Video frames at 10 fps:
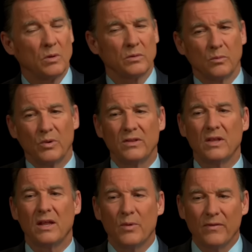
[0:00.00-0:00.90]
Well, we
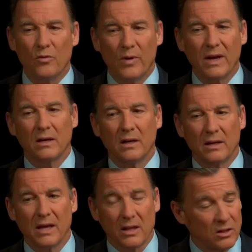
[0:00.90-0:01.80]
have to
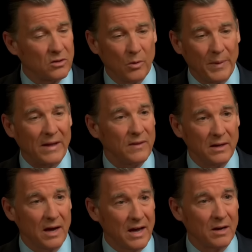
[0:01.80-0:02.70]
recognize, yes, it's about the
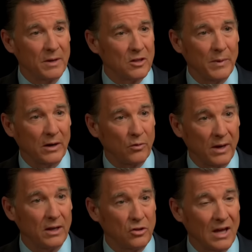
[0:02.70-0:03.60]
economy. It's about
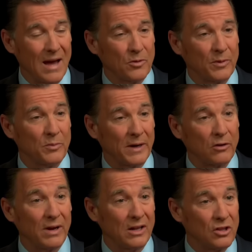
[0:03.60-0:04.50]
creating jobs, but it's about
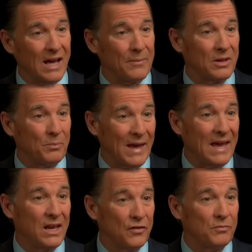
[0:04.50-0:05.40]
creating jobs that
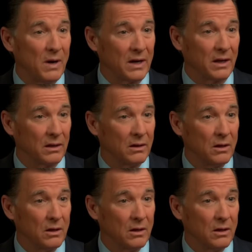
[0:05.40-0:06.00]
pay enough money.